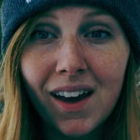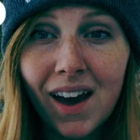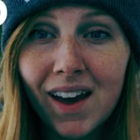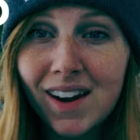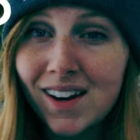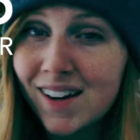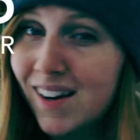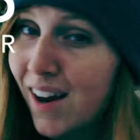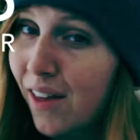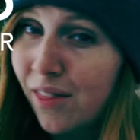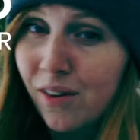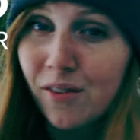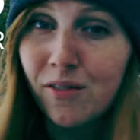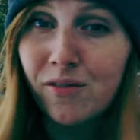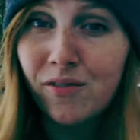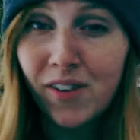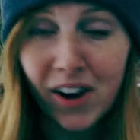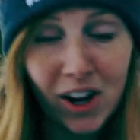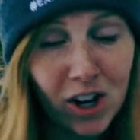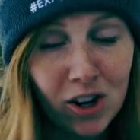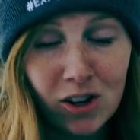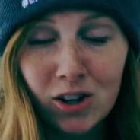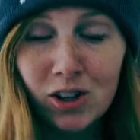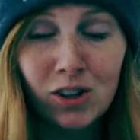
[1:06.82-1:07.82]
I had another
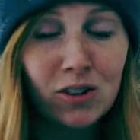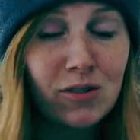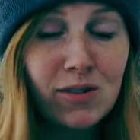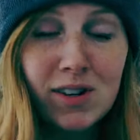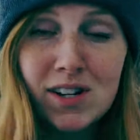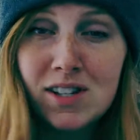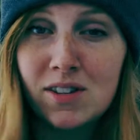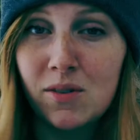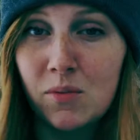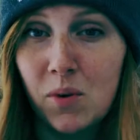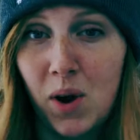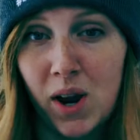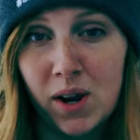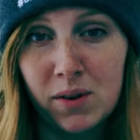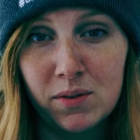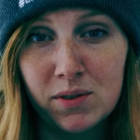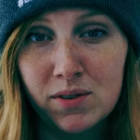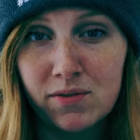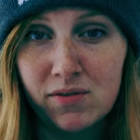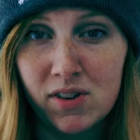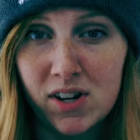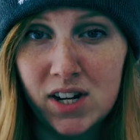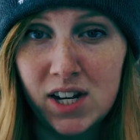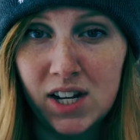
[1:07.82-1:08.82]
very good reason why I
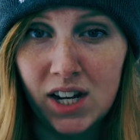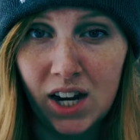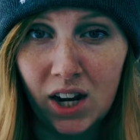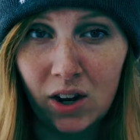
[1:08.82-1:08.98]
was freaking